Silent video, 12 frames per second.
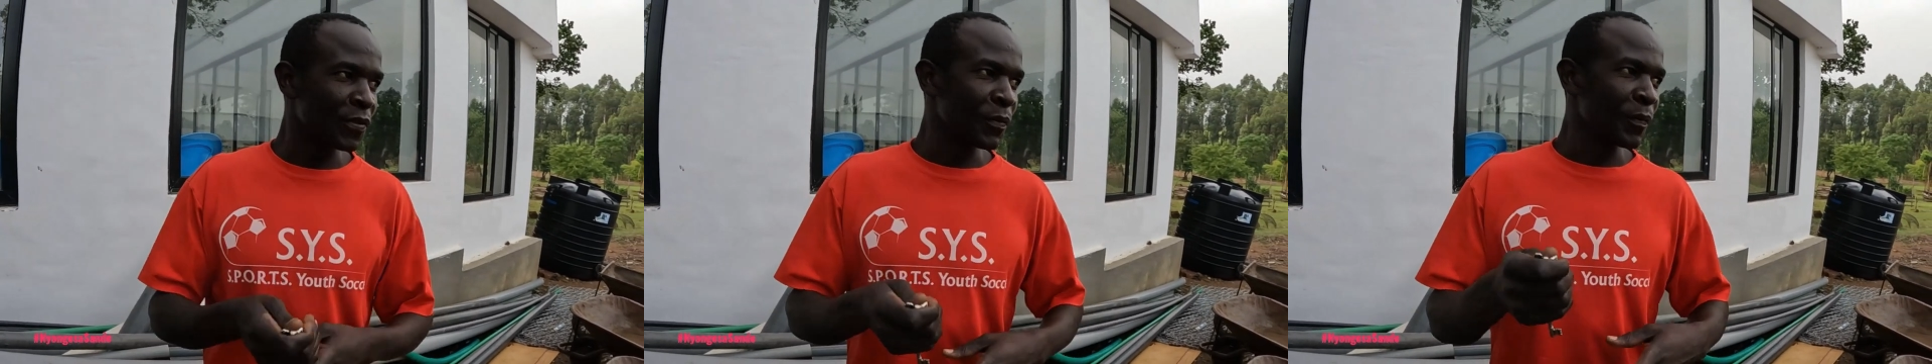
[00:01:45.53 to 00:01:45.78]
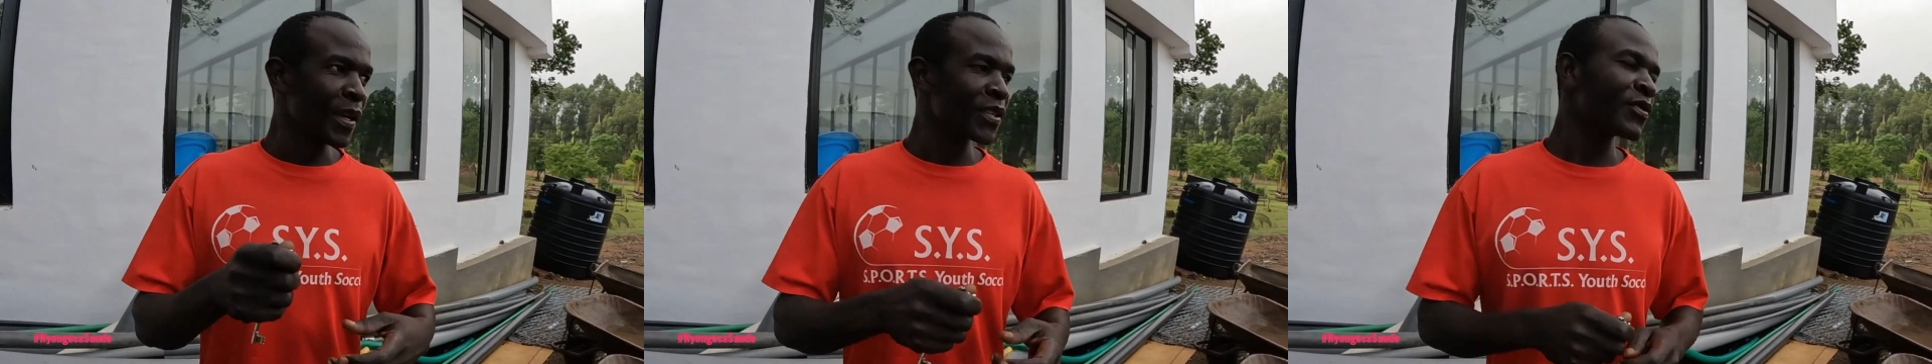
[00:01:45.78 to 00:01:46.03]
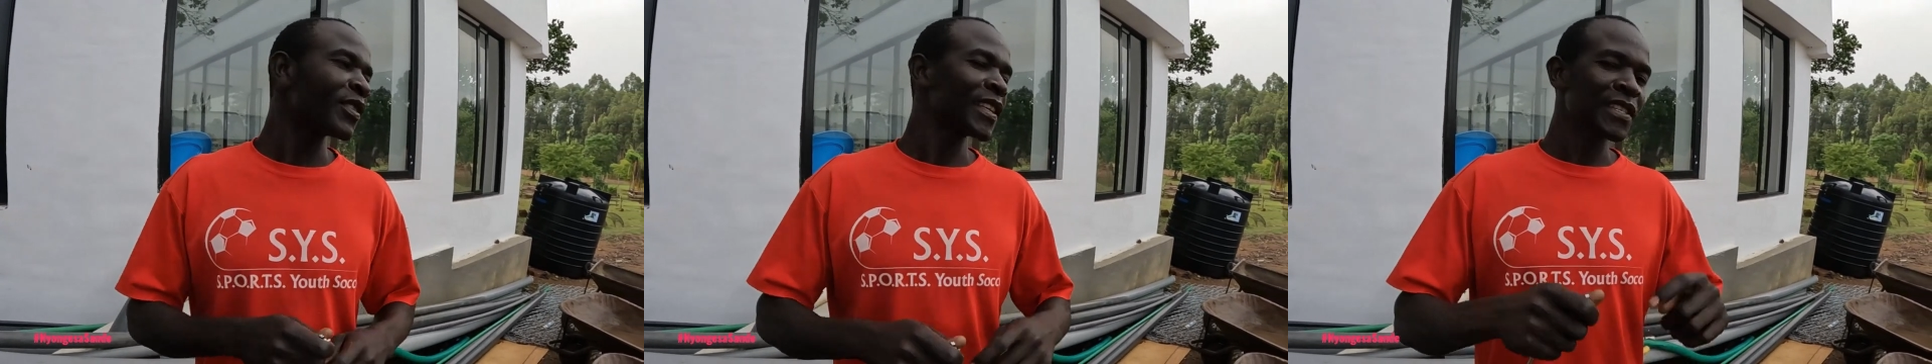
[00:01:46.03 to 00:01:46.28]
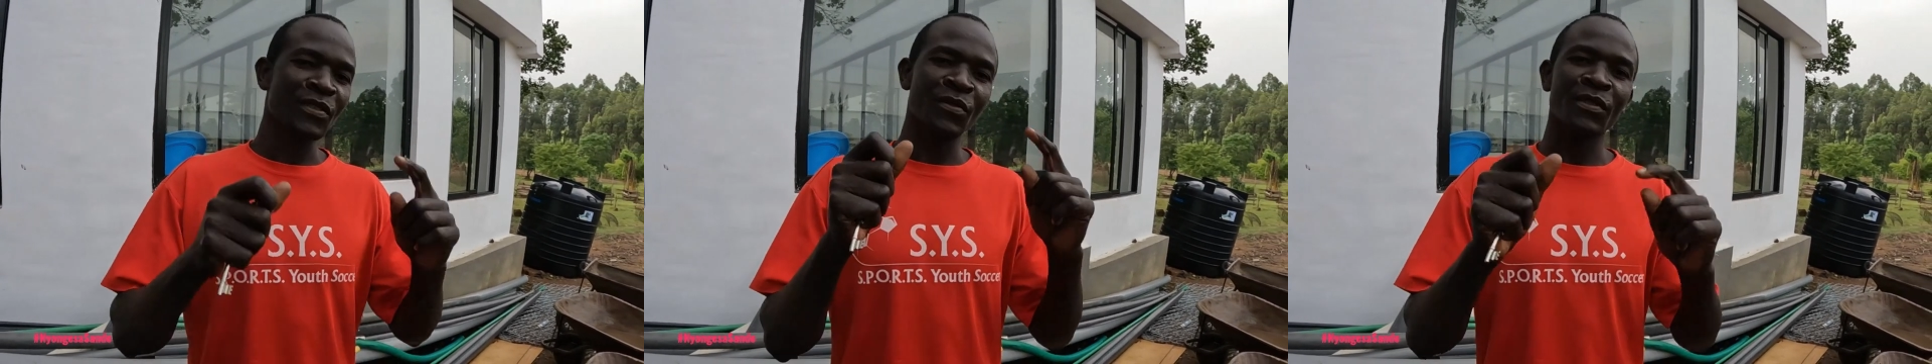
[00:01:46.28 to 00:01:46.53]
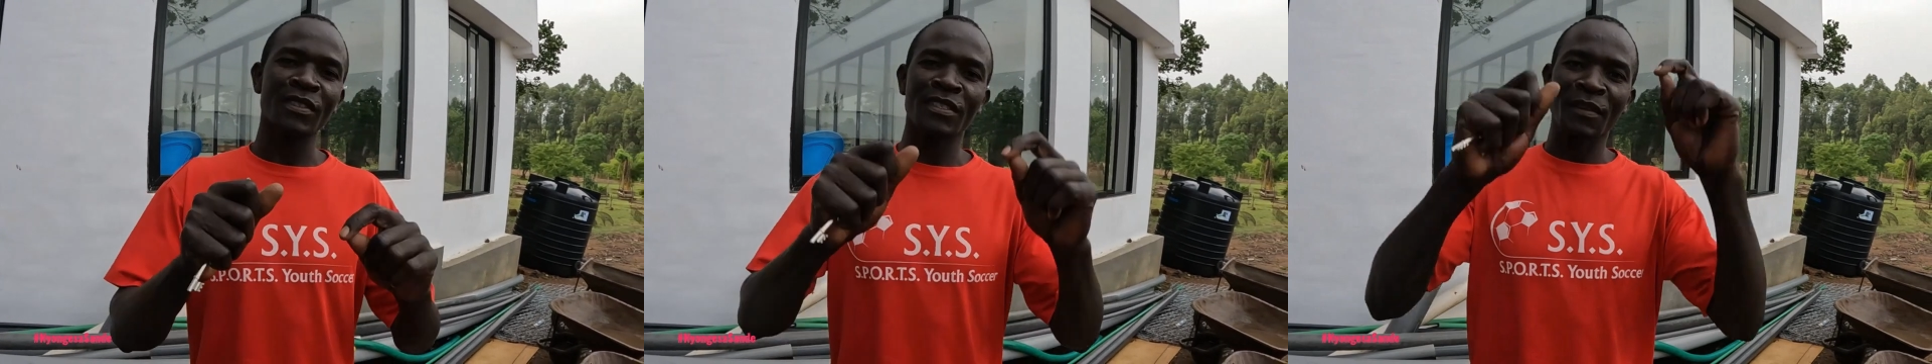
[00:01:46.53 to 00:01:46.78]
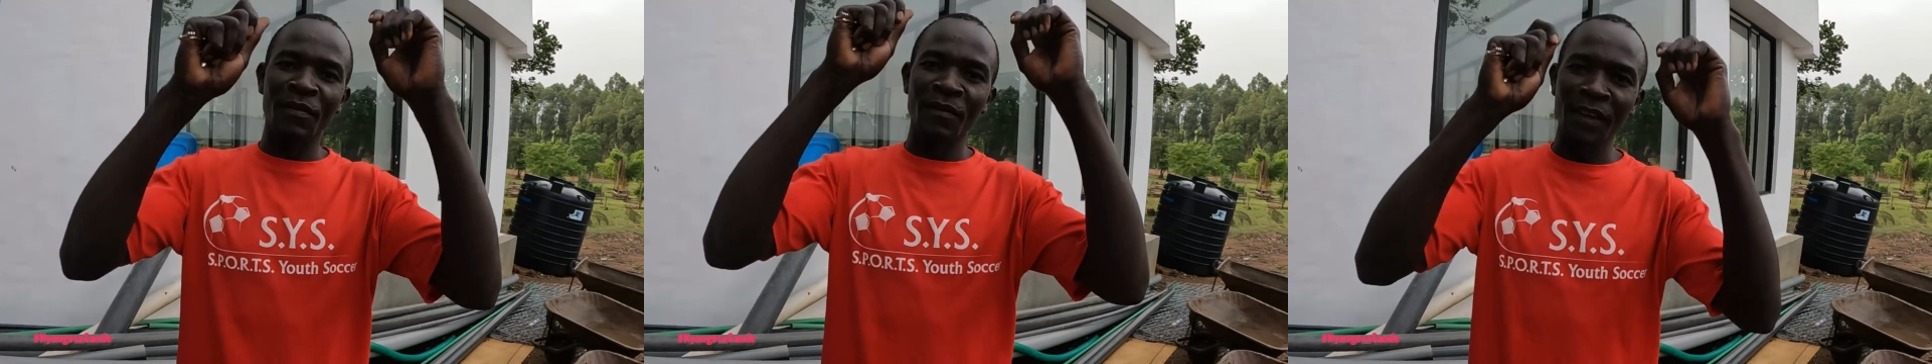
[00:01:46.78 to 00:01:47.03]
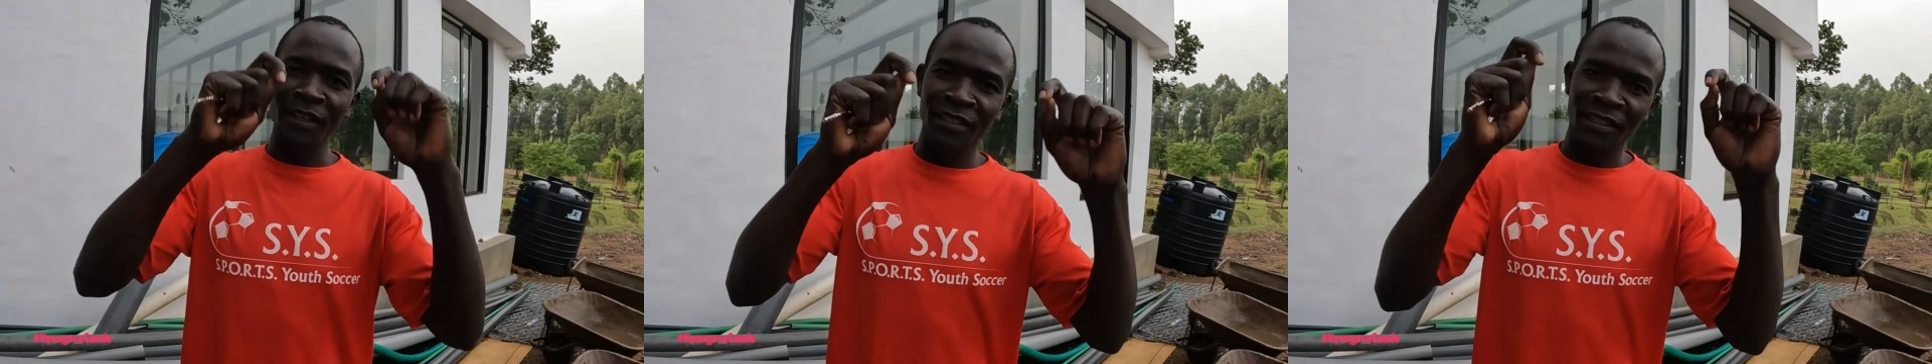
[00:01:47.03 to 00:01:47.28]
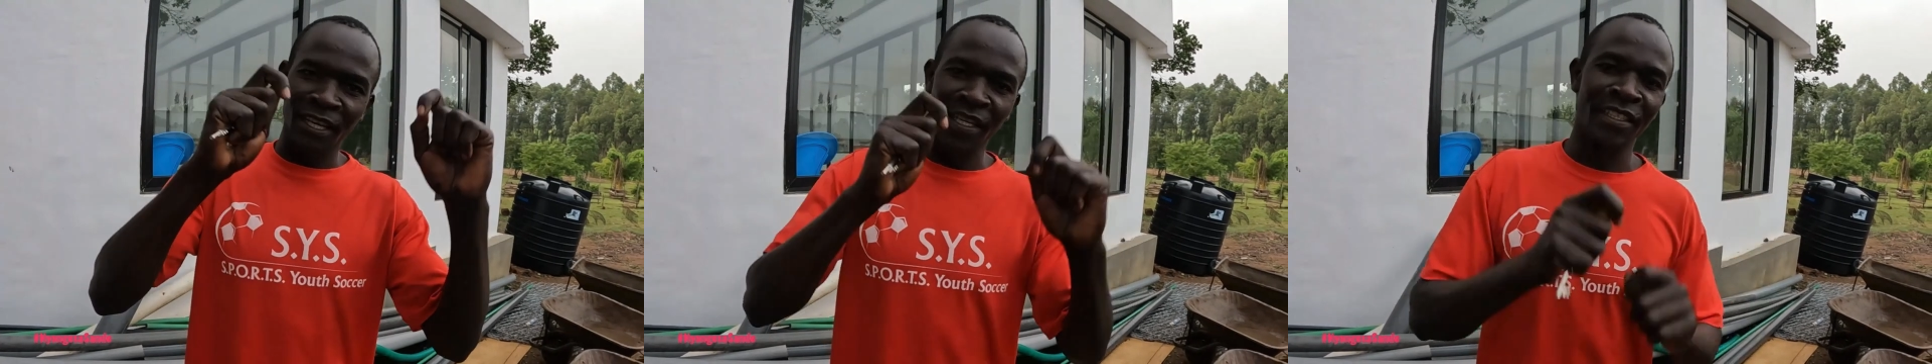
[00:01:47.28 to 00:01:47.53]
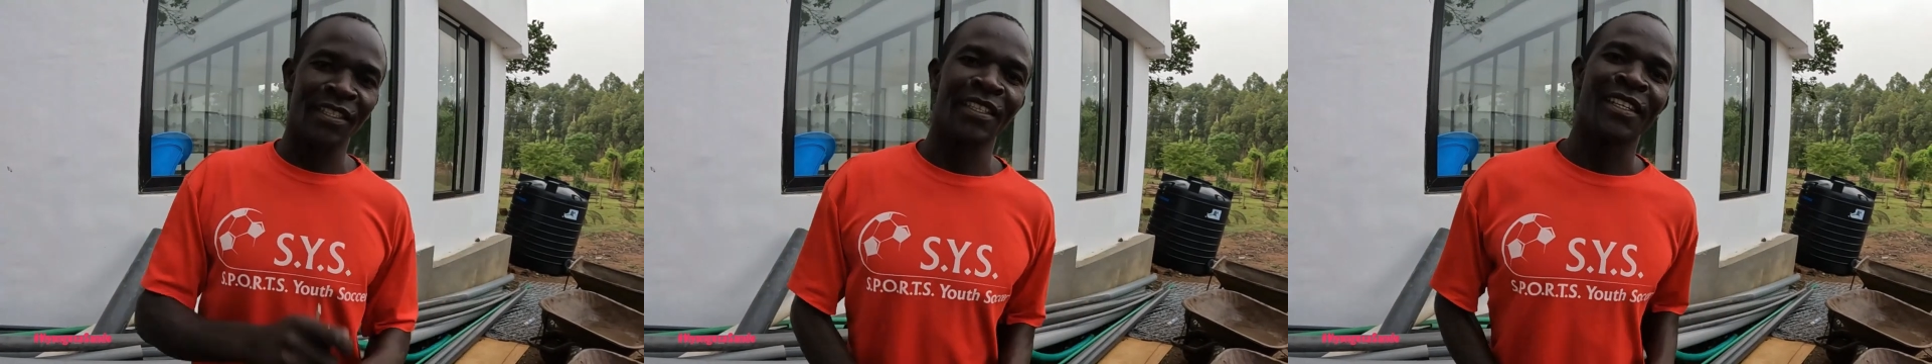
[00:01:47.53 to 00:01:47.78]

to make sure the school is very tight.